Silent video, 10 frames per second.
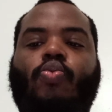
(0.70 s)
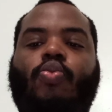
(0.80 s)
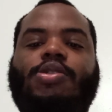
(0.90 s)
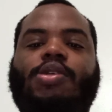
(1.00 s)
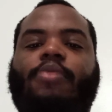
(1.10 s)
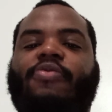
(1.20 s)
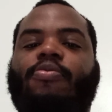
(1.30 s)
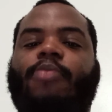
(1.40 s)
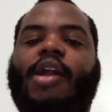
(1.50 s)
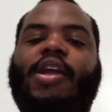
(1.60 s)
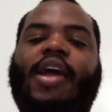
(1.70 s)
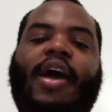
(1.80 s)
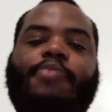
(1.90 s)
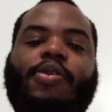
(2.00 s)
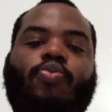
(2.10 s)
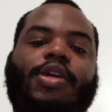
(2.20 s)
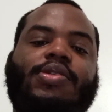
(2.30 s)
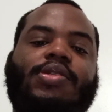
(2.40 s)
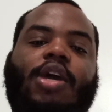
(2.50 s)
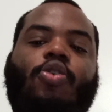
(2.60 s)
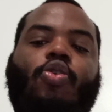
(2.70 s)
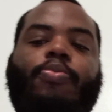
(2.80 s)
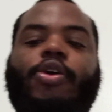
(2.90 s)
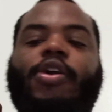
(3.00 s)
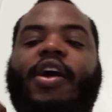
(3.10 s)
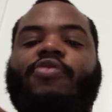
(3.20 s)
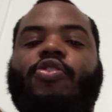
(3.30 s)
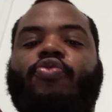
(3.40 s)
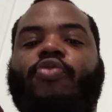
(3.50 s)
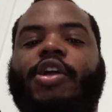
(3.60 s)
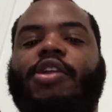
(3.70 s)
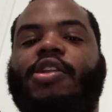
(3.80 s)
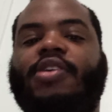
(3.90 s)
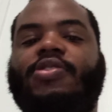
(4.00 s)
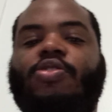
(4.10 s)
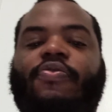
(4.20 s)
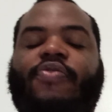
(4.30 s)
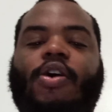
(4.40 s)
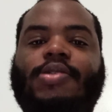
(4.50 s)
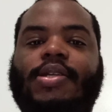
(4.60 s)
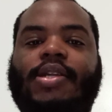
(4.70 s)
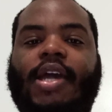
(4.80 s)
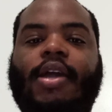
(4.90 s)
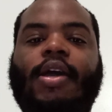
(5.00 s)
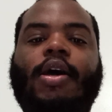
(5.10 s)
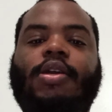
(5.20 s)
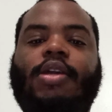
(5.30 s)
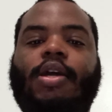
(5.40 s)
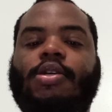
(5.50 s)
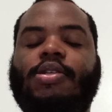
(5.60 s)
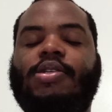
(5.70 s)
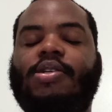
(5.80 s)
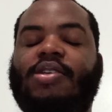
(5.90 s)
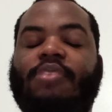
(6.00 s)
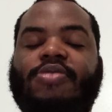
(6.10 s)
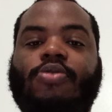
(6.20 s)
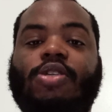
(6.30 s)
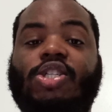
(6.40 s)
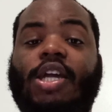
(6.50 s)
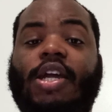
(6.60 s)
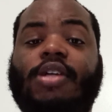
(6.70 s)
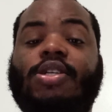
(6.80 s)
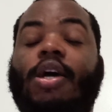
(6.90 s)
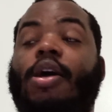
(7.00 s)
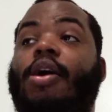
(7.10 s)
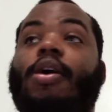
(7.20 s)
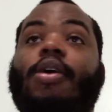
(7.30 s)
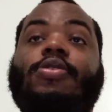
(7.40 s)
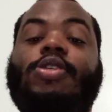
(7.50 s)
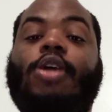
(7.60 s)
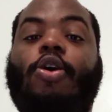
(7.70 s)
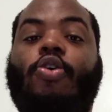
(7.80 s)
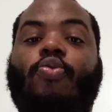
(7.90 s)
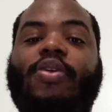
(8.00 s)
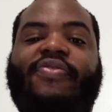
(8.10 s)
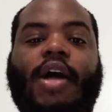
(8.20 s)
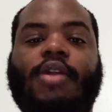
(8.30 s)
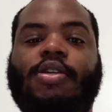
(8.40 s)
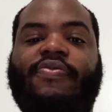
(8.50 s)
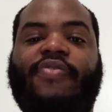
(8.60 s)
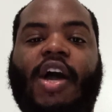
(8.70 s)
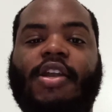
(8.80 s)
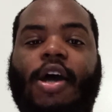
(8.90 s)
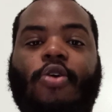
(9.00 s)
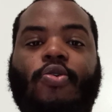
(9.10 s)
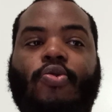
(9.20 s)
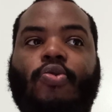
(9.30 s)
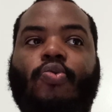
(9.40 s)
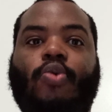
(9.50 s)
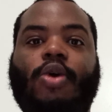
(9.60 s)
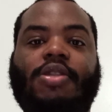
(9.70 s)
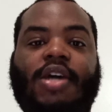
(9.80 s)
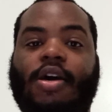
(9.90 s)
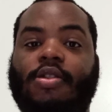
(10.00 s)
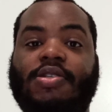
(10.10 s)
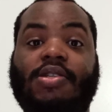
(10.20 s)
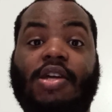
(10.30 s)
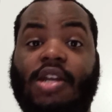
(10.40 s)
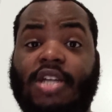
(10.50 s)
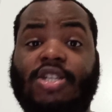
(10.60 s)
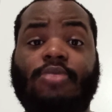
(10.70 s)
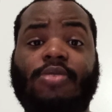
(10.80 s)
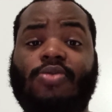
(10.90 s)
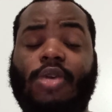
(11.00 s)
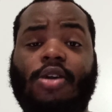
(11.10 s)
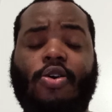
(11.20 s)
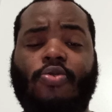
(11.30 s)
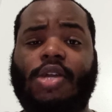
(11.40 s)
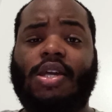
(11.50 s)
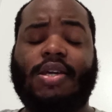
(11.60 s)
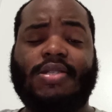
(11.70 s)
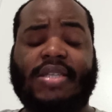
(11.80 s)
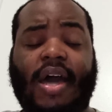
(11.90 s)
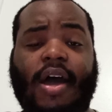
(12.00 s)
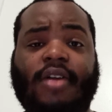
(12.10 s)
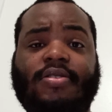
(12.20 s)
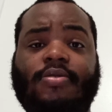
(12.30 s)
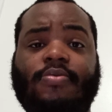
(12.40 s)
What's up, everybody? Happy Wednesday. Hope all you're having a great day so far today. Getting into this episode of GH. So we finally find out what the hell is the connection between Cody and Scott.